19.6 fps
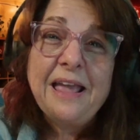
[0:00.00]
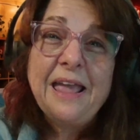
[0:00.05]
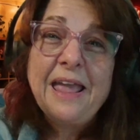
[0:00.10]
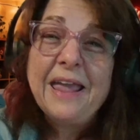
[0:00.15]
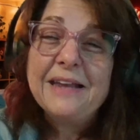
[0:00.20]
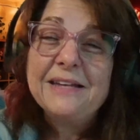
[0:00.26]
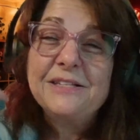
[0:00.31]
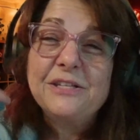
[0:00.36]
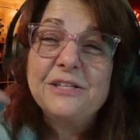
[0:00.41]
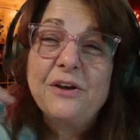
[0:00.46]

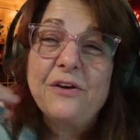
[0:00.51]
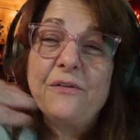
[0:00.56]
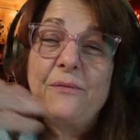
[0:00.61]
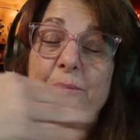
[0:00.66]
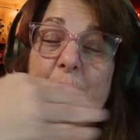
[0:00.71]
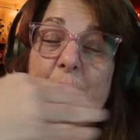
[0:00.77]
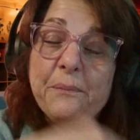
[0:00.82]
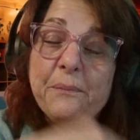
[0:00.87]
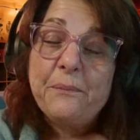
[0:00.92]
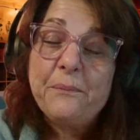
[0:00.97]
And so
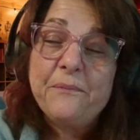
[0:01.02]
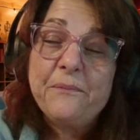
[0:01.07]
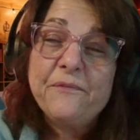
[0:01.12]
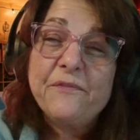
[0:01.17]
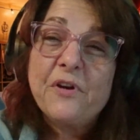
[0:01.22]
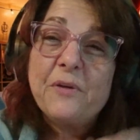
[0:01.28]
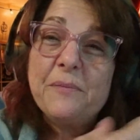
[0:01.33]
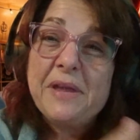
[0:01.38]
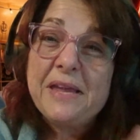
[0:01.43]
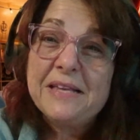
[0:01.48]

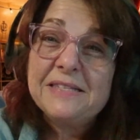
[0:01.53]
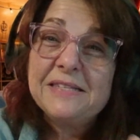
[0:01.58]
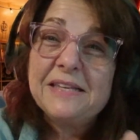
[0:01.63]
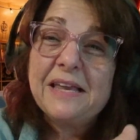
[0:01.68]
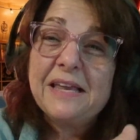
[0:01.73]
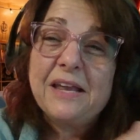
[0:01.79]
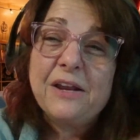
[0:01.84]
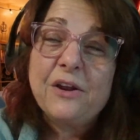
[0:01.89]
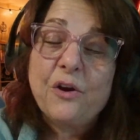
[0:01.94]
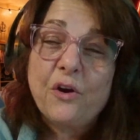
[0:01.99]
from his
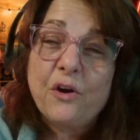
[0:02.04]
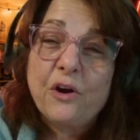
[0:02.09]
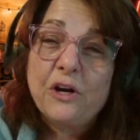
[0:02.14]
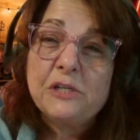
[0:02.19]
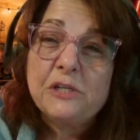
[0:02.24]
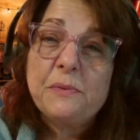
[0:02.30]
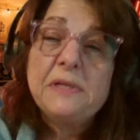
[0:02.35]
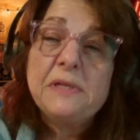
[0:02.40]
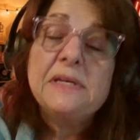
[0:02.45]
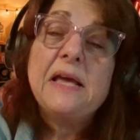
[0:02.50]

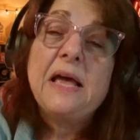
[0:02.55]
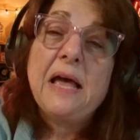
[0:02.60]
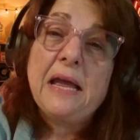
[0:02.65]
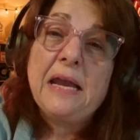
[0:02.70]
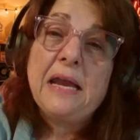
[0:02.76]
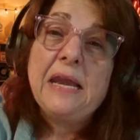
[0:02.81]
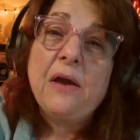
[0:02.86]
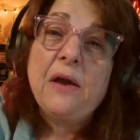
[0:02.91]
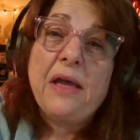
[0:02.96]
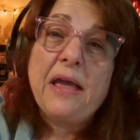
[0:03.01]
encouragement,
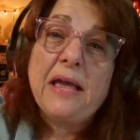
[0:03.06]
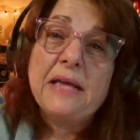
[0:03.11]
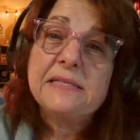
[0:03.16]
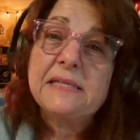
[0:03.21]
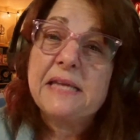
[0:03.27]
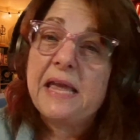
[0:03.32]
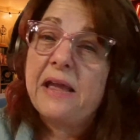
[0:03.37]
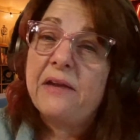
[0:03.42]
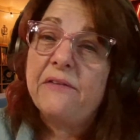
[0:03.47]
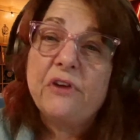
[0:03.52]
I now ask
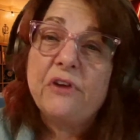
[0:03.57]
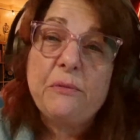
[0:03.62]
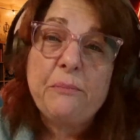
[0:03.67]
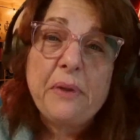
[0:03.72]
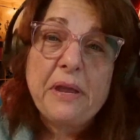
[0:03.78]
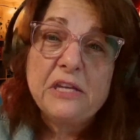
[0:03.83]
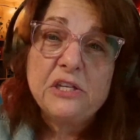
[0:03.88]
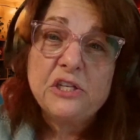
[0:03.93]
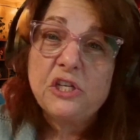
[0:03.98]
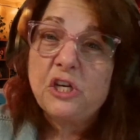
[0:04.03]
every
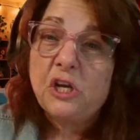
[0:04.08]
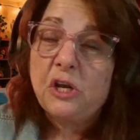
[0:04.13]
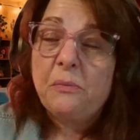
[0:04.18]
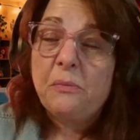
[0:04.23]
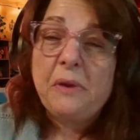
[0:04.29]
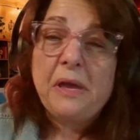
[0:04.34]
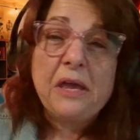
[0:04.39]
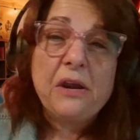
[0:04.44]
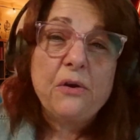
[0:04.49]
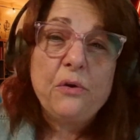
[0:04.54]
patient, no
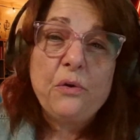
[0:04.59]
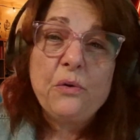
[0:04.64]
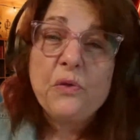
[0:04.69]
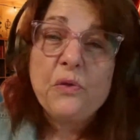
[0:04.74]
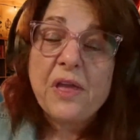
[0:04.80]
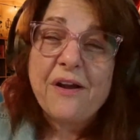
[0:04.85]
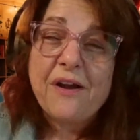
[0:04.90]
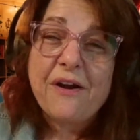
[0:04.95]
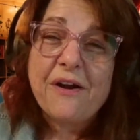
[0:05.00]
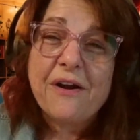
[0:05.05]
matter who
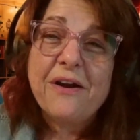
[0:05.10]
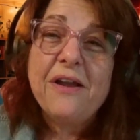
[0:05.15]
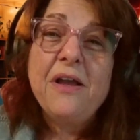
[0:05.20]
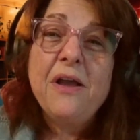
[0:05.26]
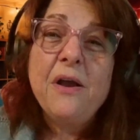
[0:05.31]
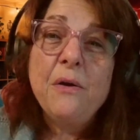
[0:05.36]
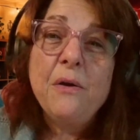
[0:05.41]
they are,